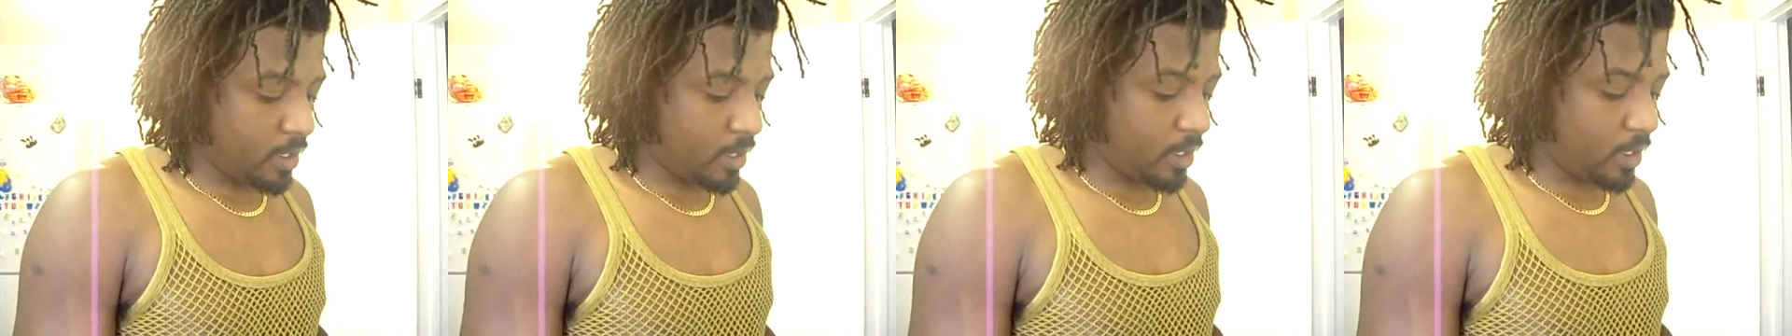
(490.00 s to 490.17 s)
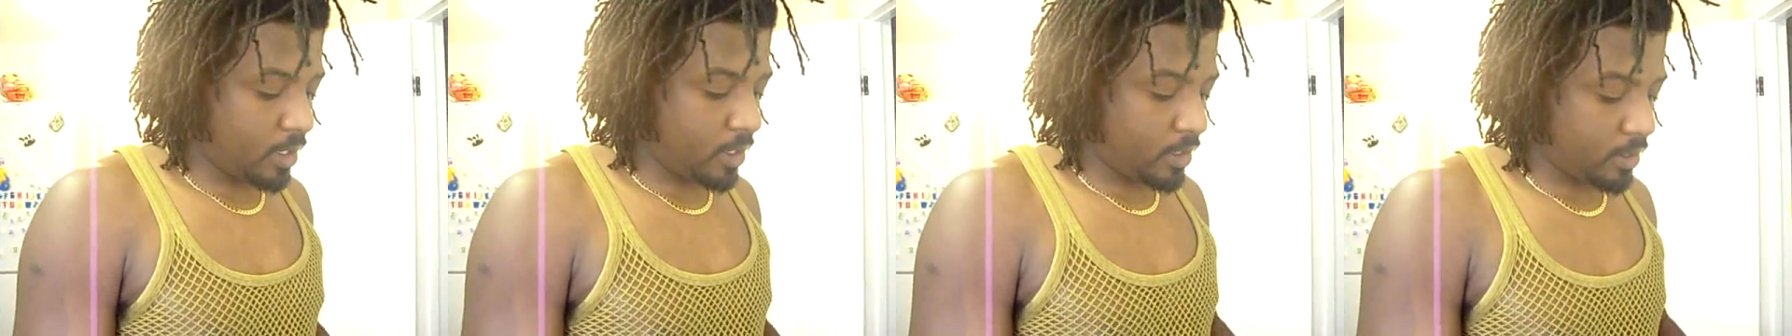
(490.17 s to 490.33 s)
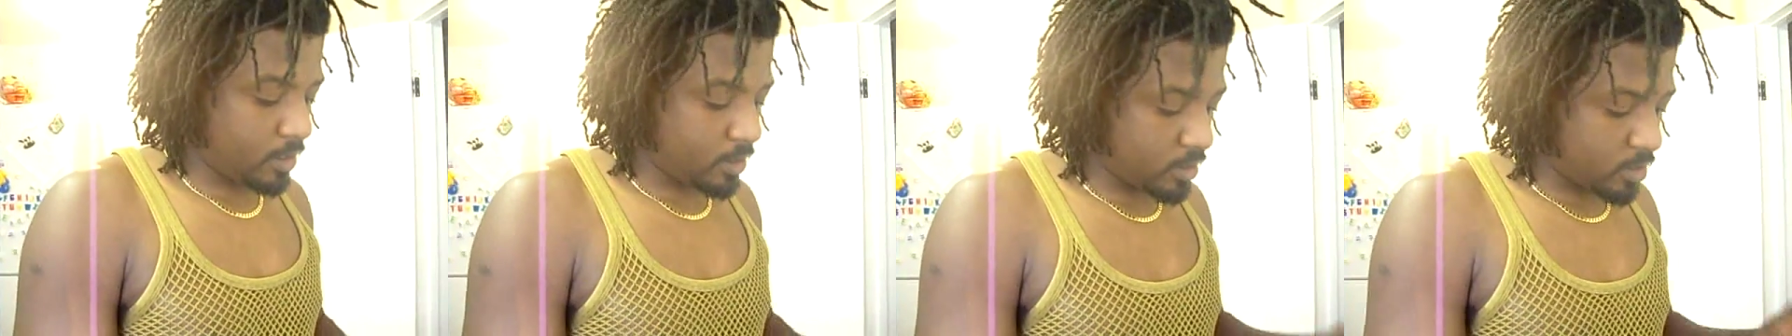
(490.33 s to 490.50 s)

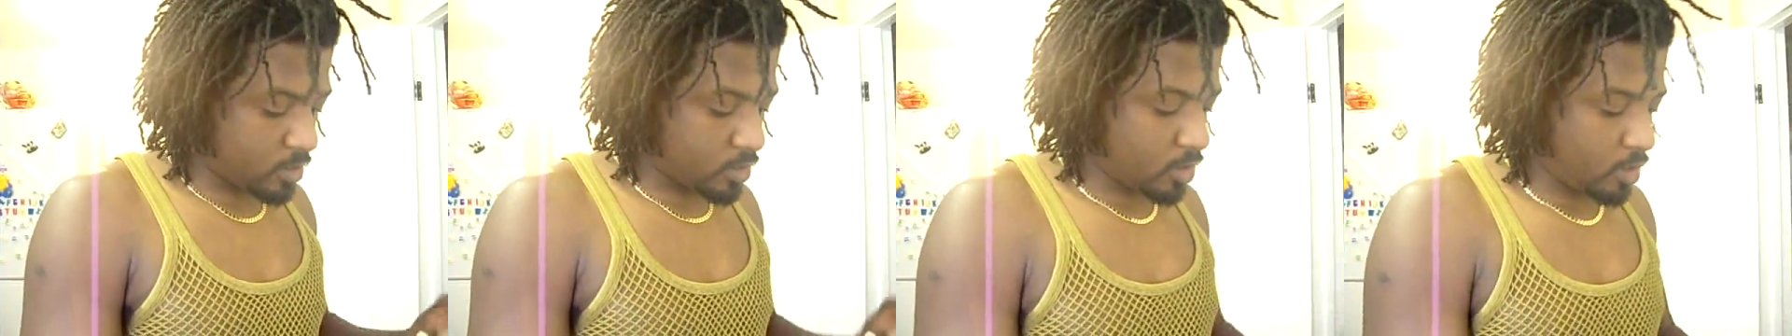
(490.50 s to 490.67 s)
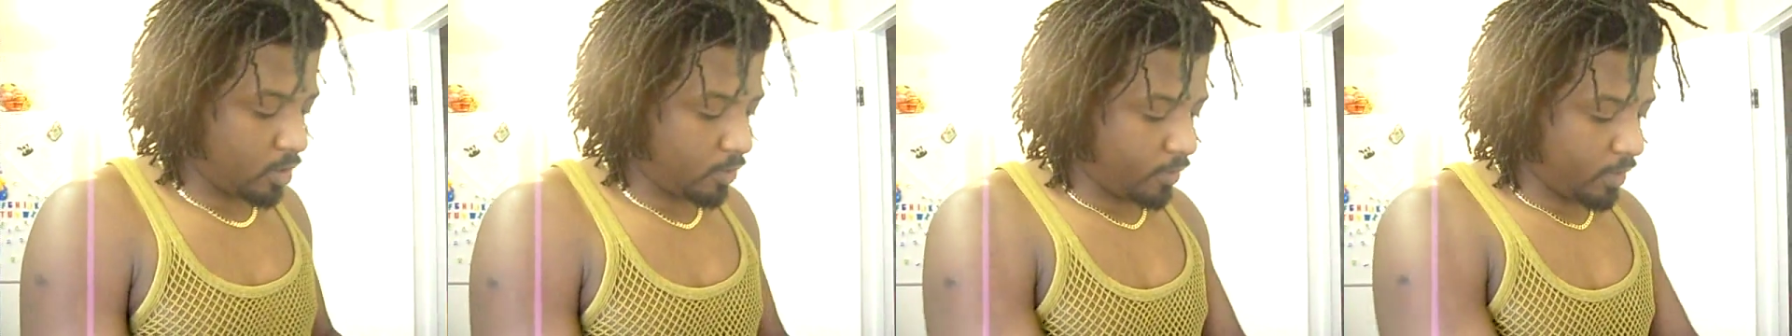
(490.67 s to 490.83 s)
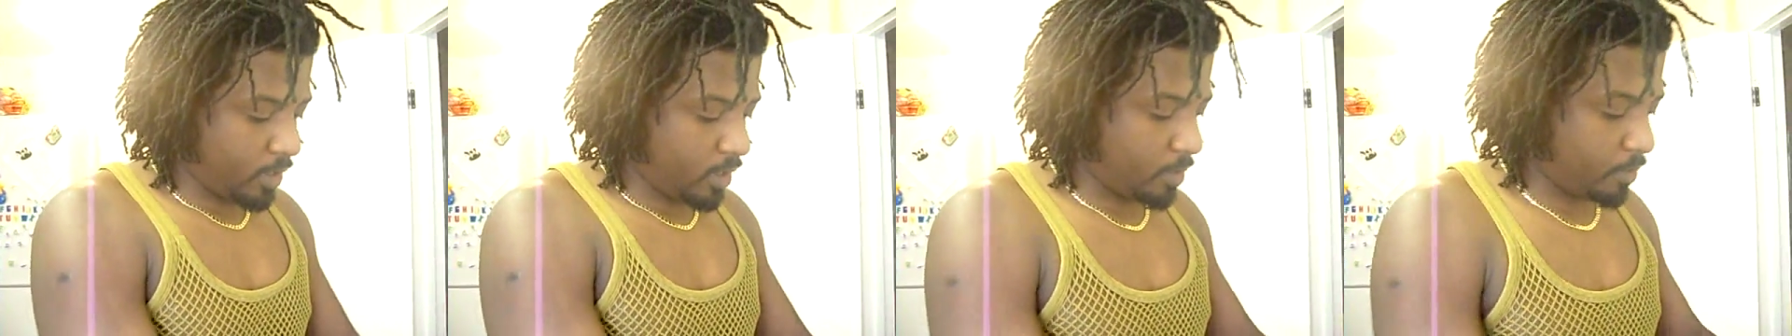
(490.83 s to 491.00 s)
Yeah, just
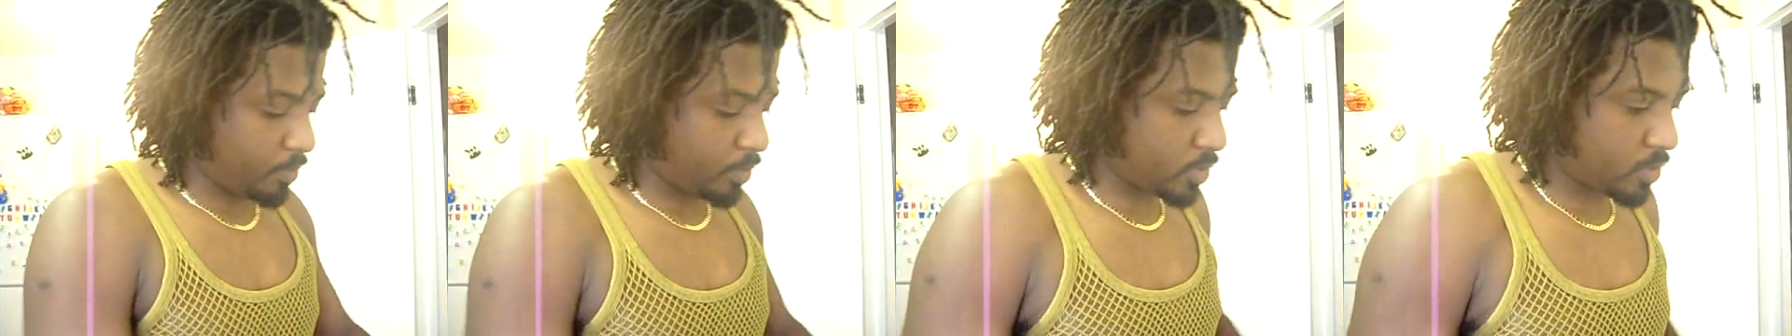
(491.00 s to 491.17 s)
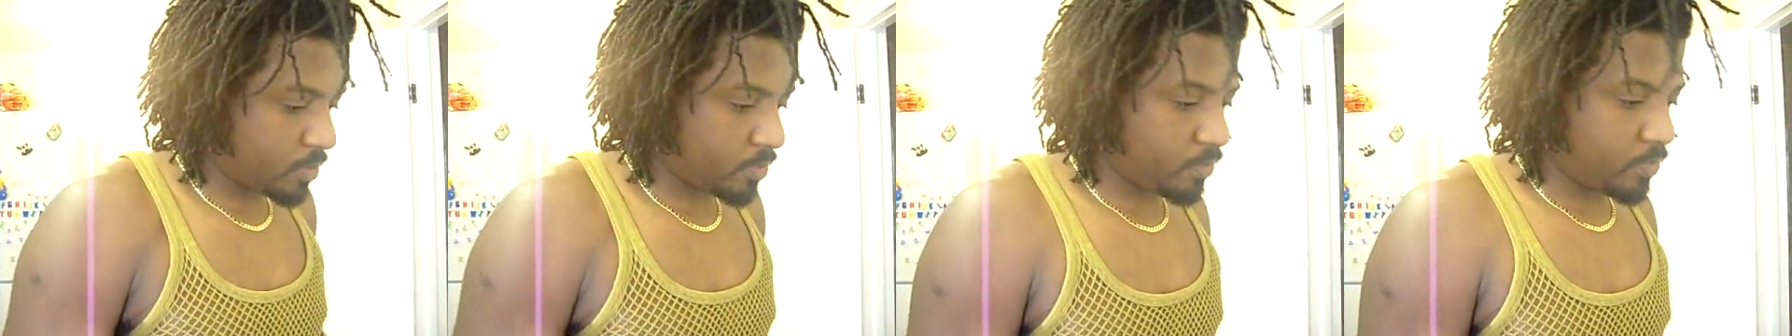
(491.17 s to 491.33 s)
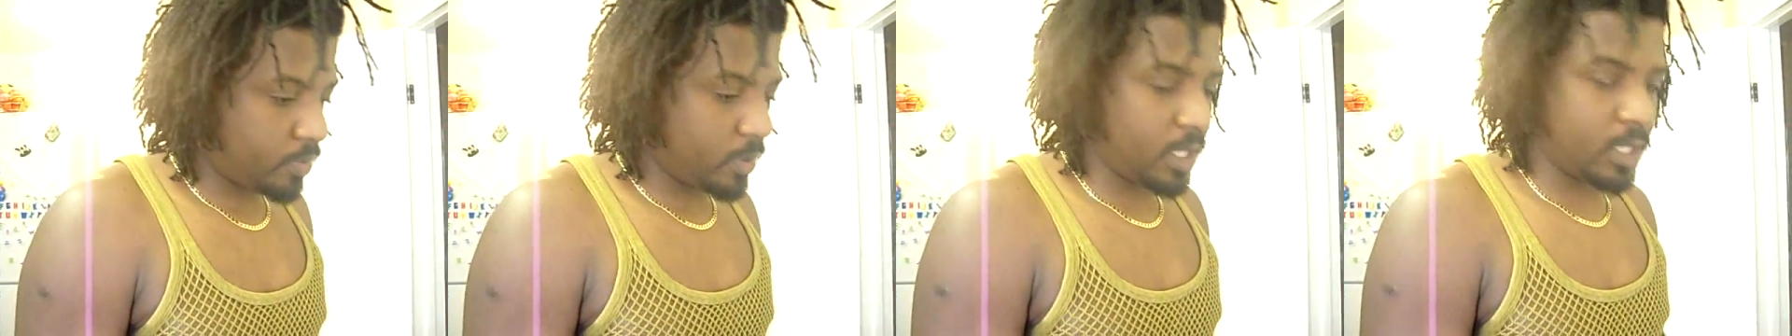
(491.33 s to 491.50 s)
cover it, put
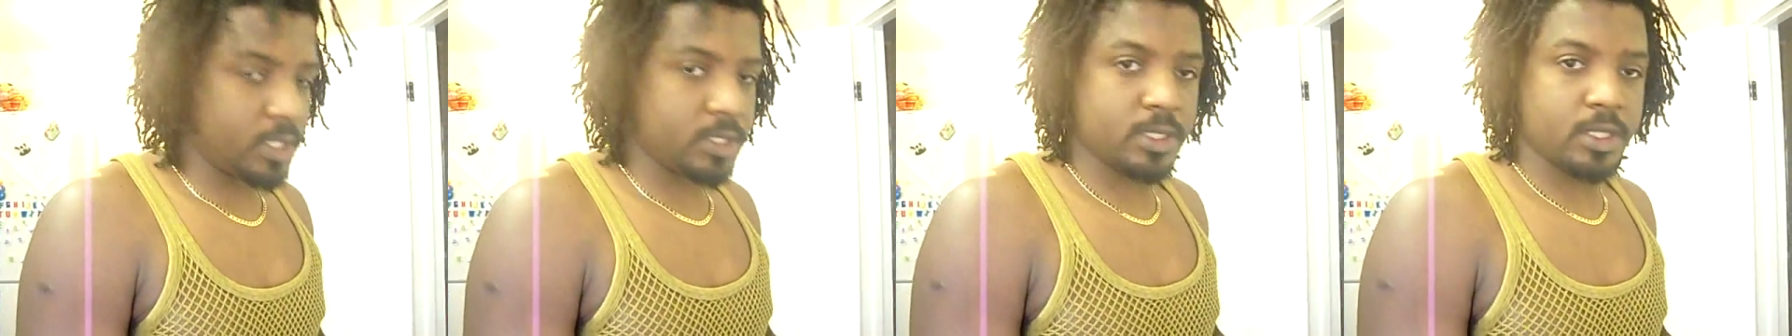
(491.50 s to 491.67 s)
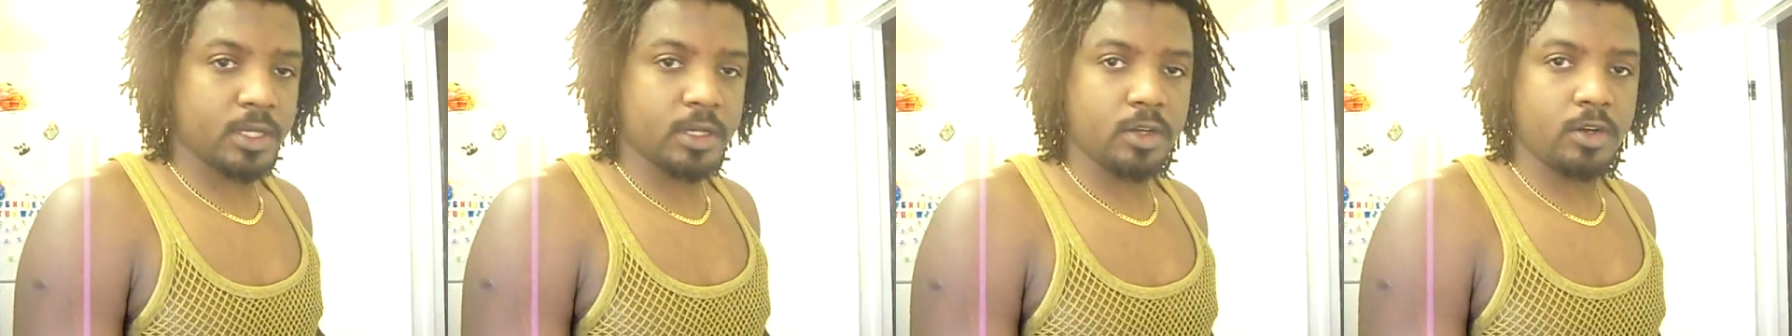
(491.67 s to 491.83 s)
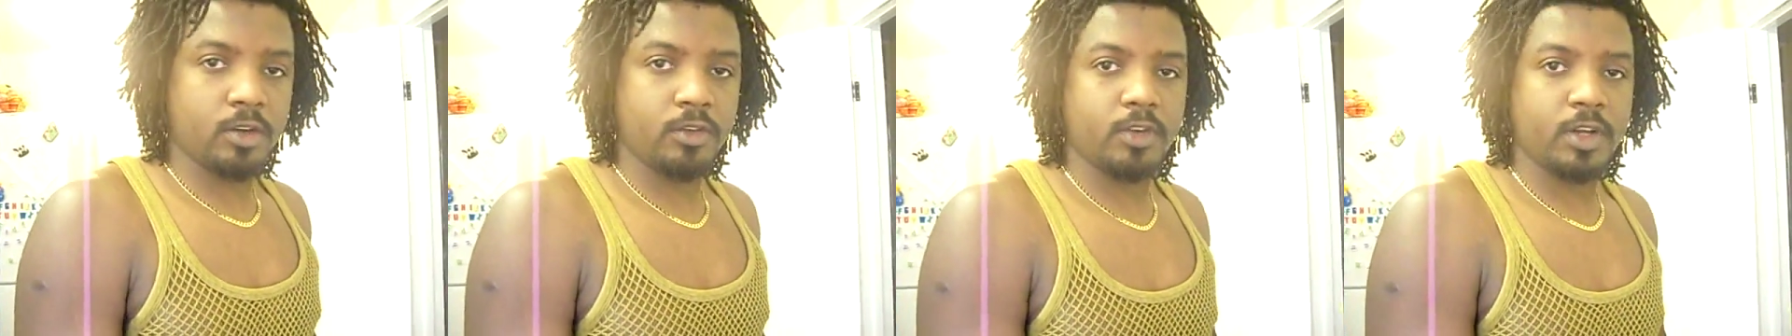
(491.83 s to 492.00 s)

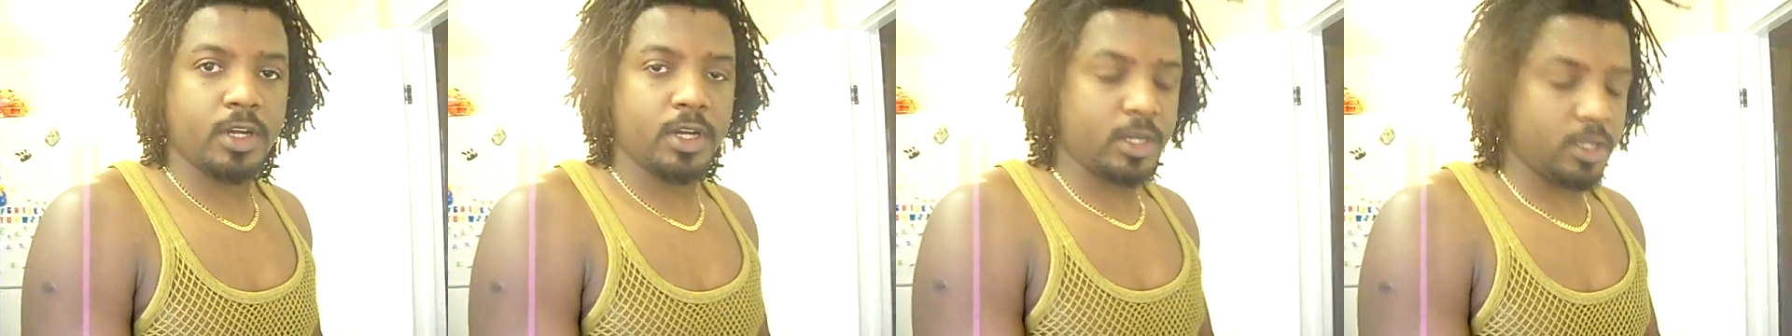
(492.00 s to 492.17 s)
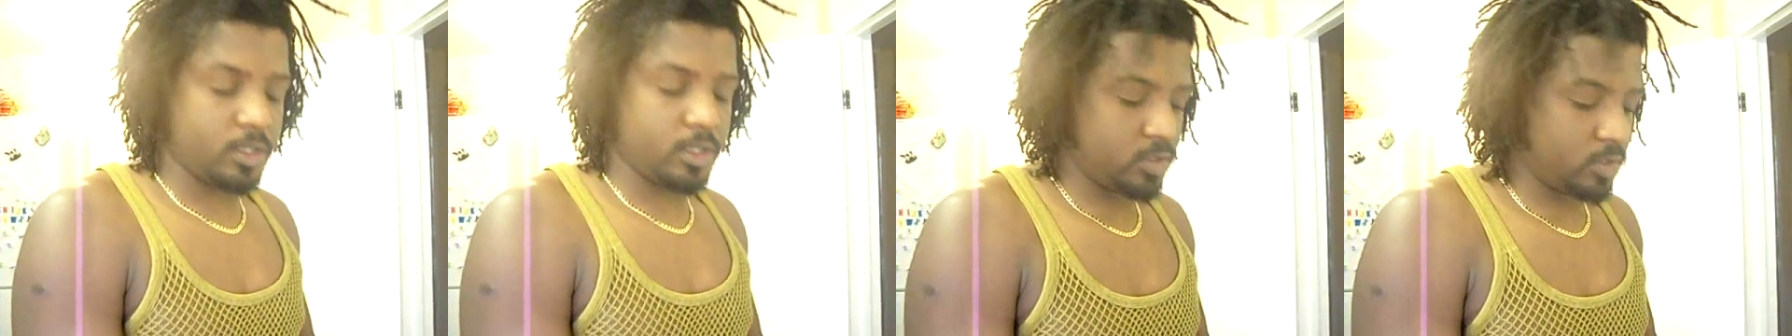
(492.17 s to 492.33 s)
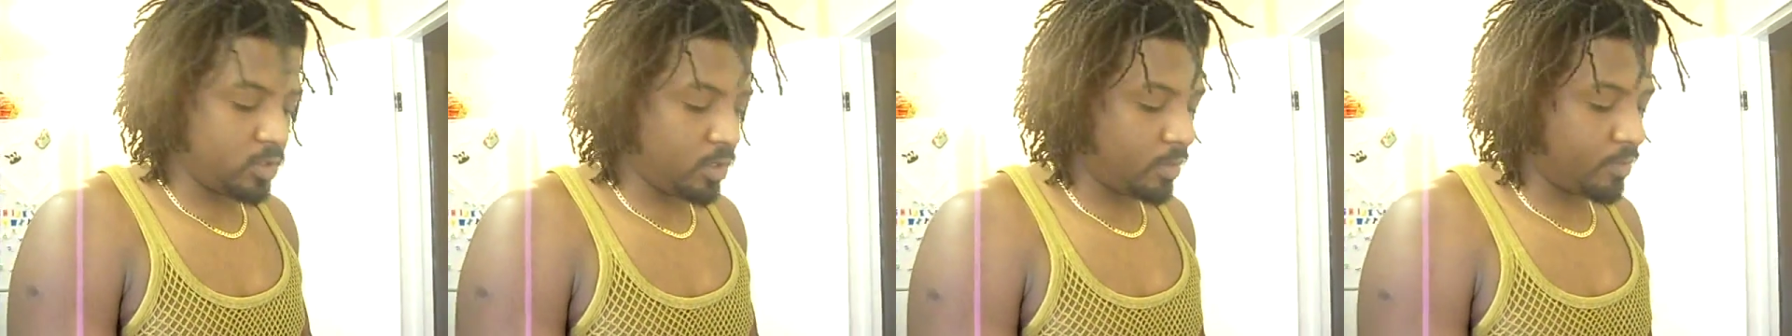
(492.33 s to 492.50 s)
plastic over it
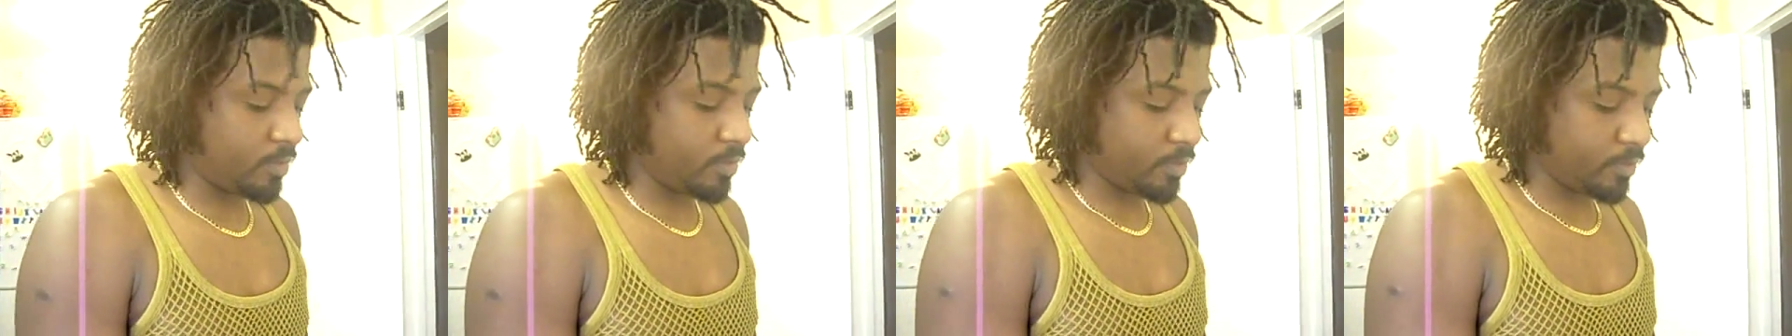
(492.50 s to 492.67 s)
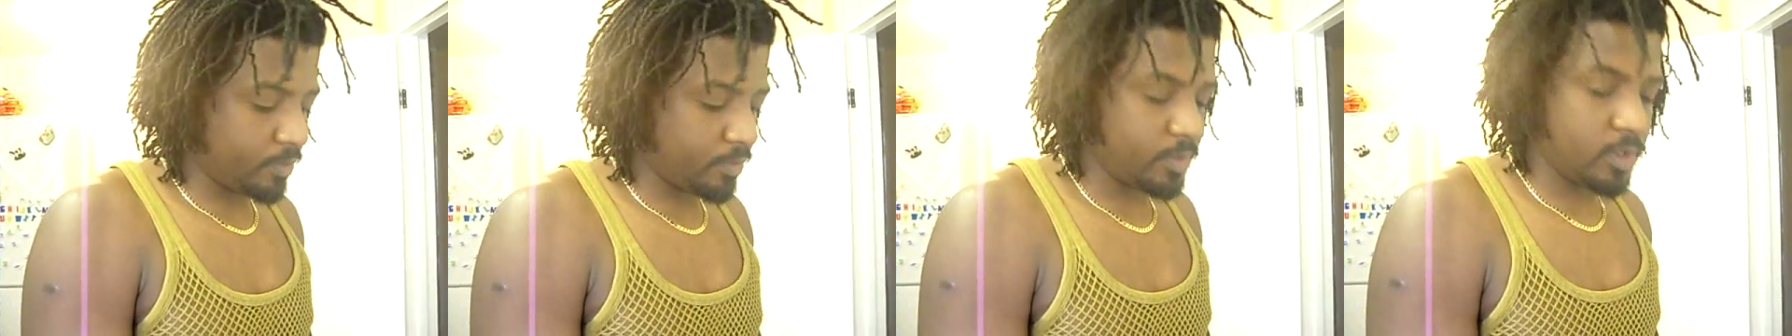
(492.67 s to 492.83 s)
or something.